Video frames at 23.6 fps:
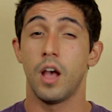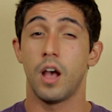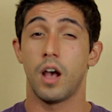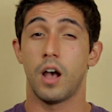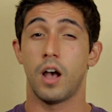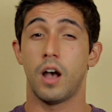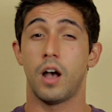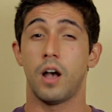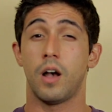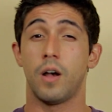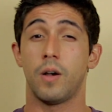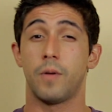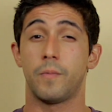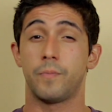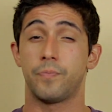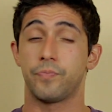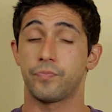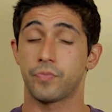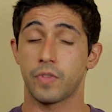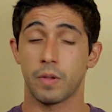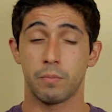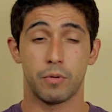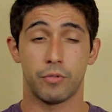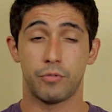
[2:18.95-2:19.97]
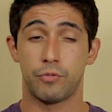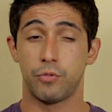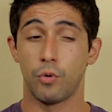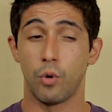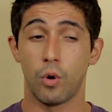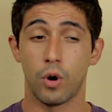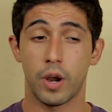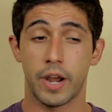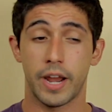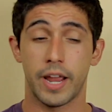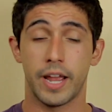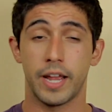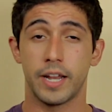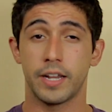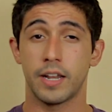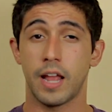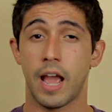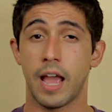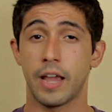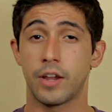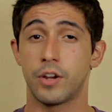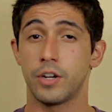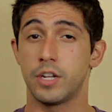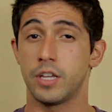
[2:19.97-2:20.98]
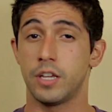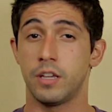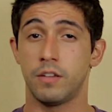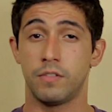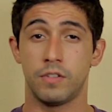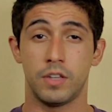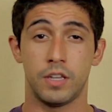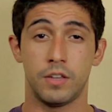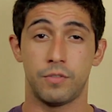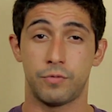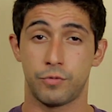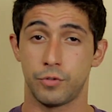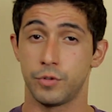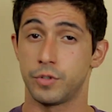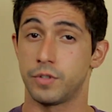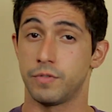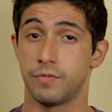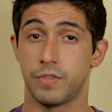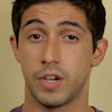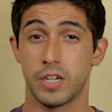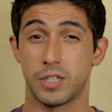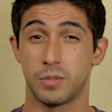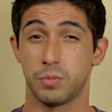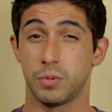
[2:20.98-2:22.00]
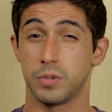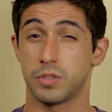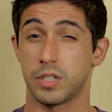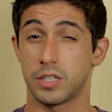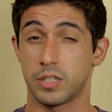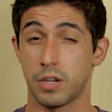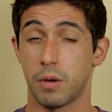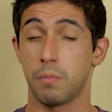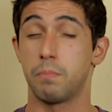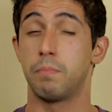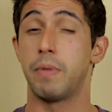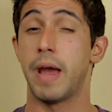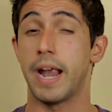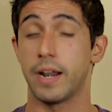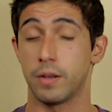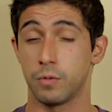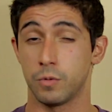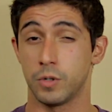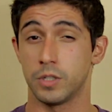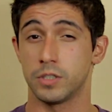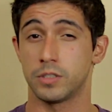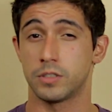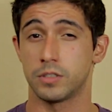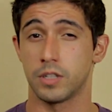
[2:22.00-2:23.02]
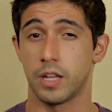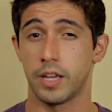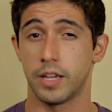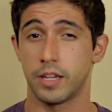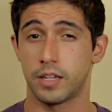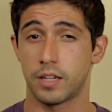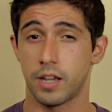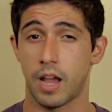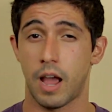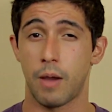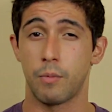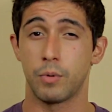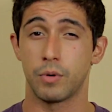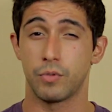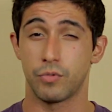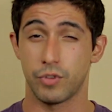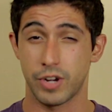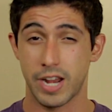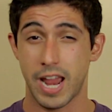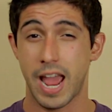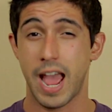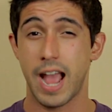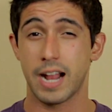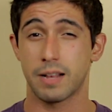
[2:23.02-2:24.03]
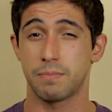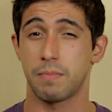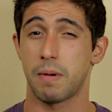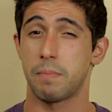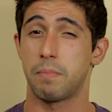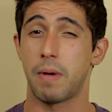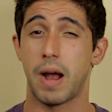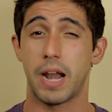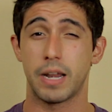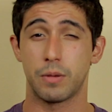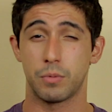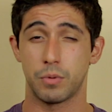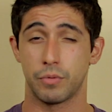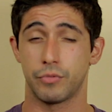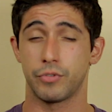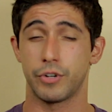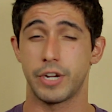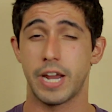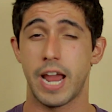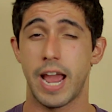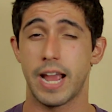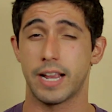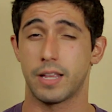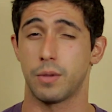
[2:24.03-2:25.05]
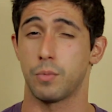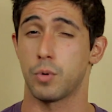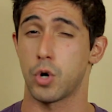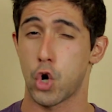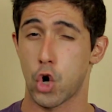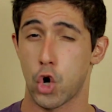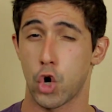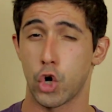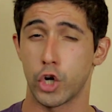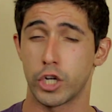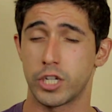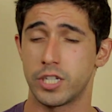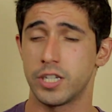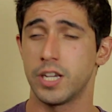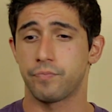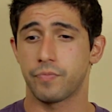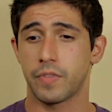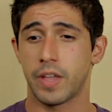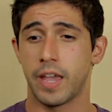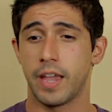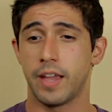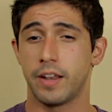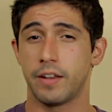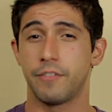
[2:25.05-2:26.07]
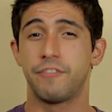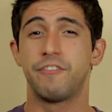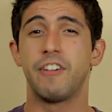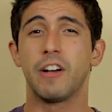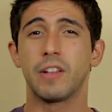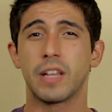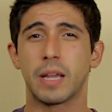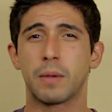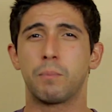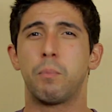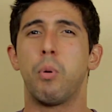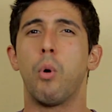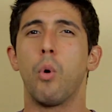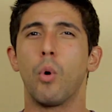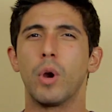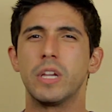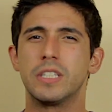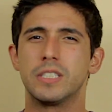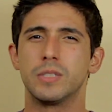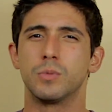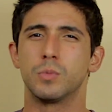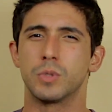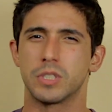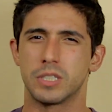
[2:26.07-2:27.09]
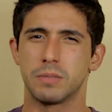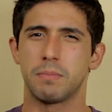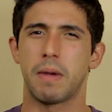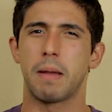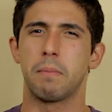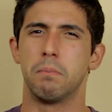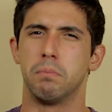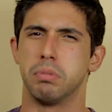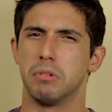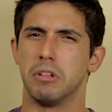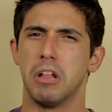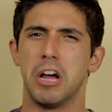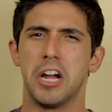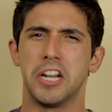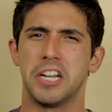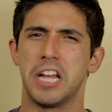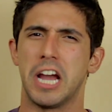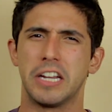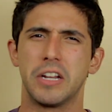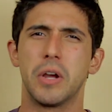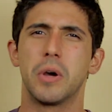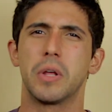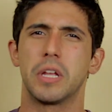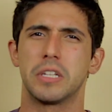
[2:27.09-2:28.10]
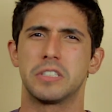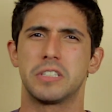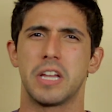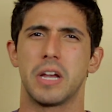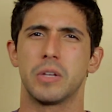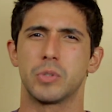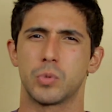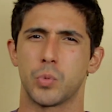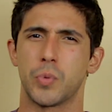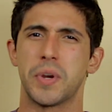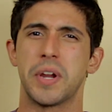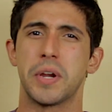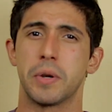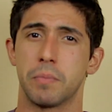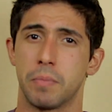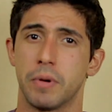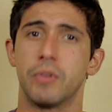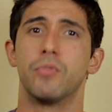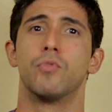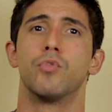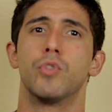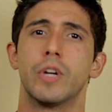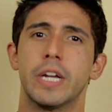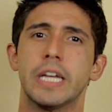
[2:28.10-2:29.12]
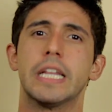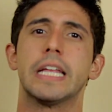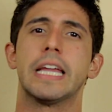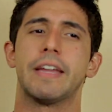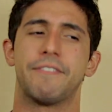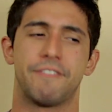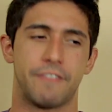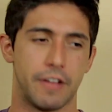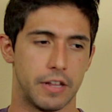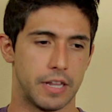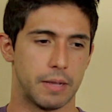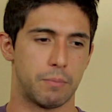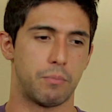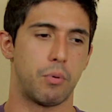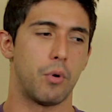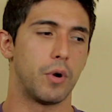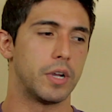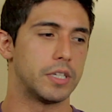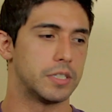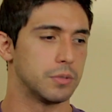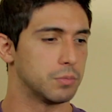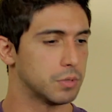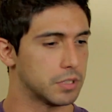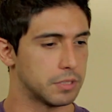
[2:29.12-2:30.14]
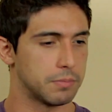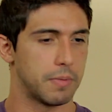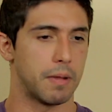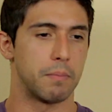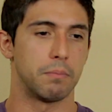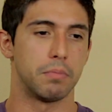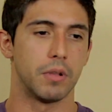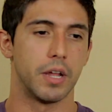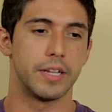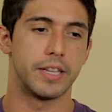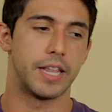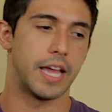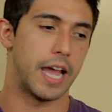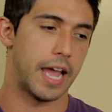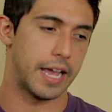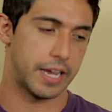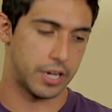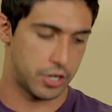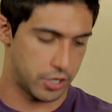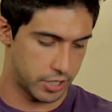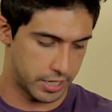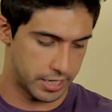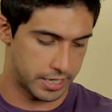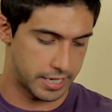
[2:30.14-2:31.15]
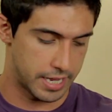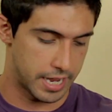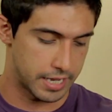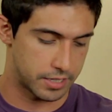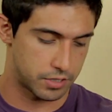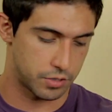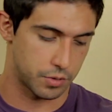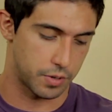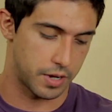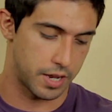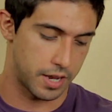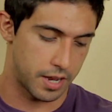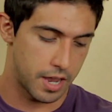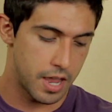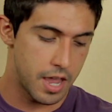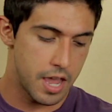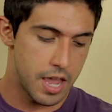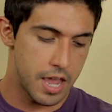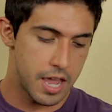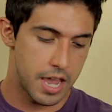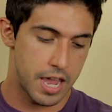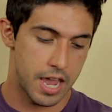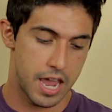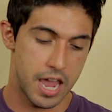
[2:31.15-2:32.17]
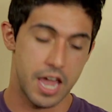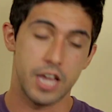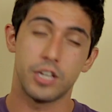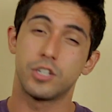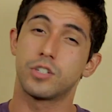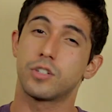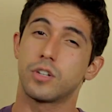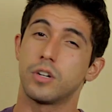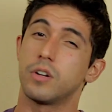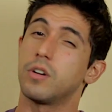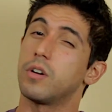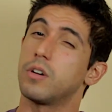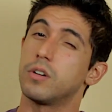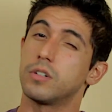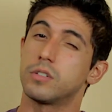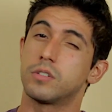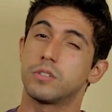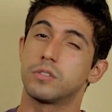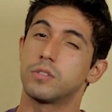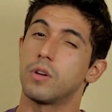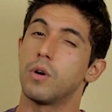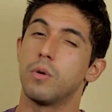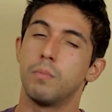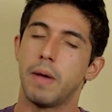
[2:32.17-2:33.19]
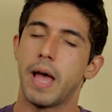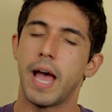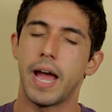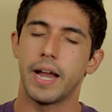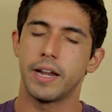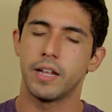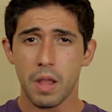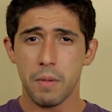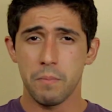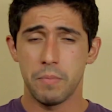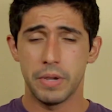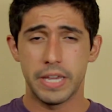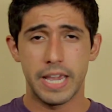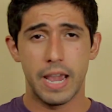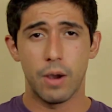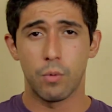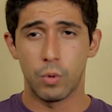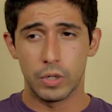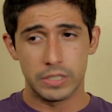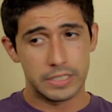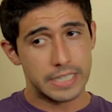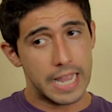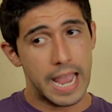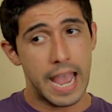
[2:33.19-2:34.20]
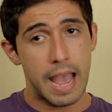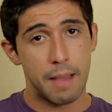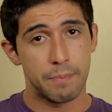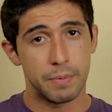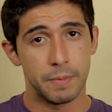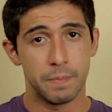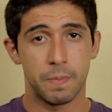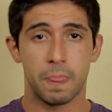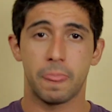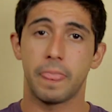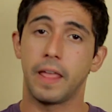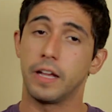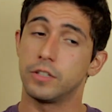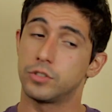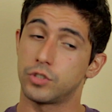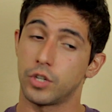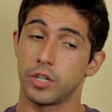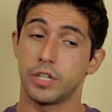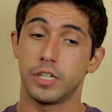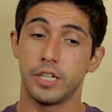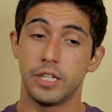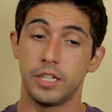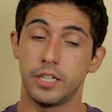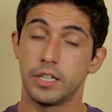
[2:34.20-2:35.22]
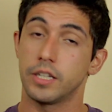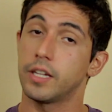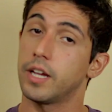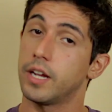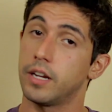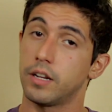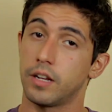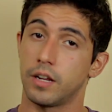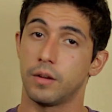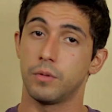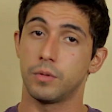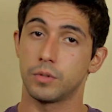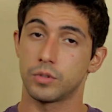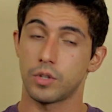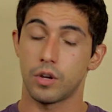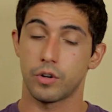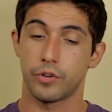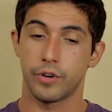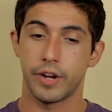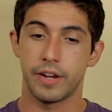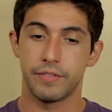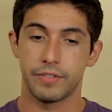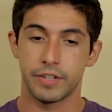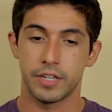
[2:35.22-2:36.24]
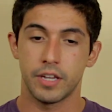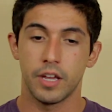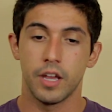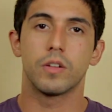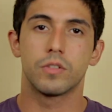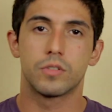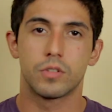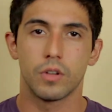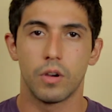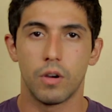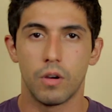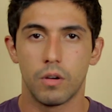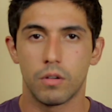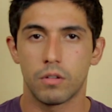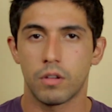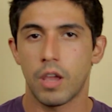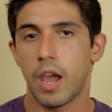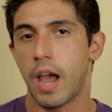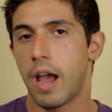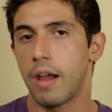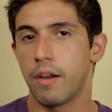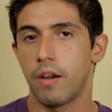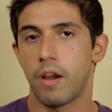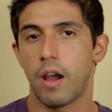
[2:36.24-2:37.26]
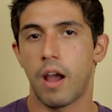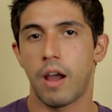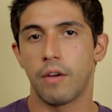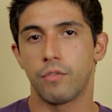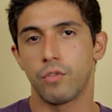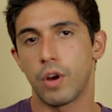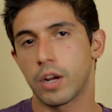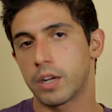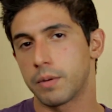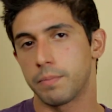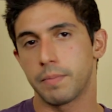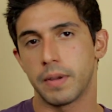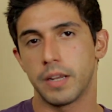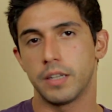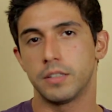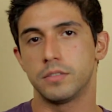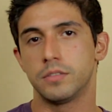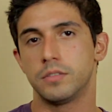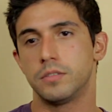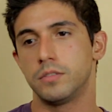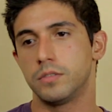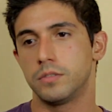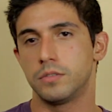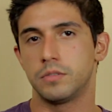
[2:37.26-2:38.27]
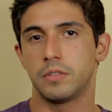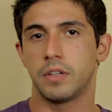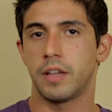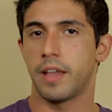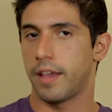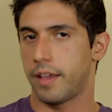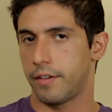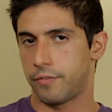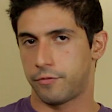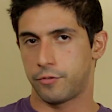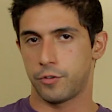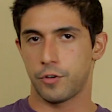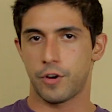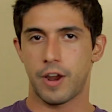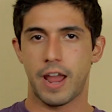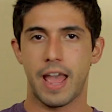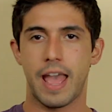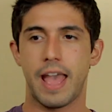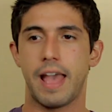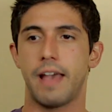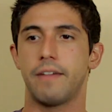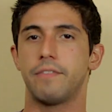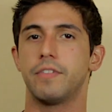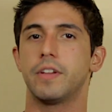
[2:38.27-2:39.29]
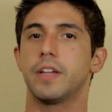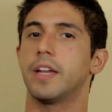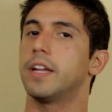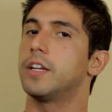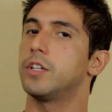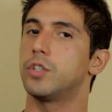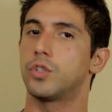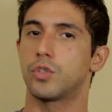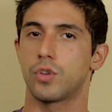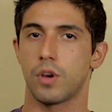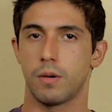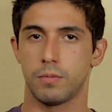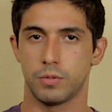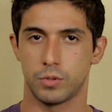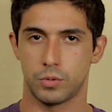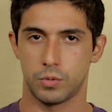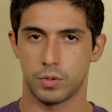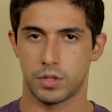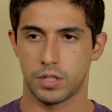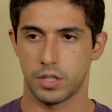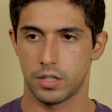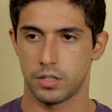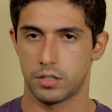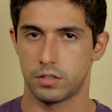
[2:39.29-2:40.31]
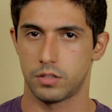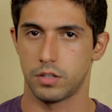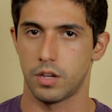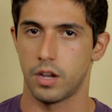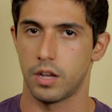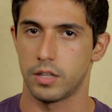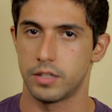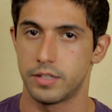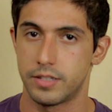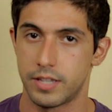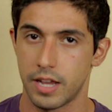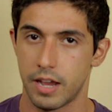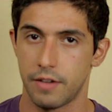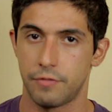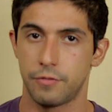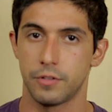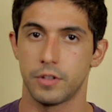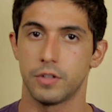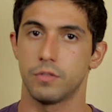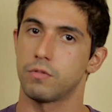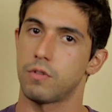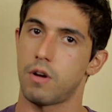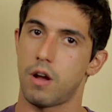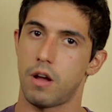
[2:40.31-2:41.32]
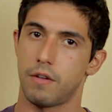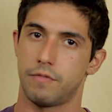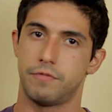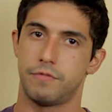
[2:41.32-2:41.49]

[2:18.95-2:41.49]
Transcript: Um, beforehand, I couldn't even eat fruits and vegetables. That's how bad it was. Like, I would react, my body would react, it would hurt, and it felt like poison was in my blood. I know that sounds weird, but really, it felt like poison was in my blood that I couldn't get to it. It, it itched and hurt so bad. But yeah, once that happened, I started eating again, and it was all gravy. So yeah, I, I recommend, if you're having any troubles with this, uh, definitely raw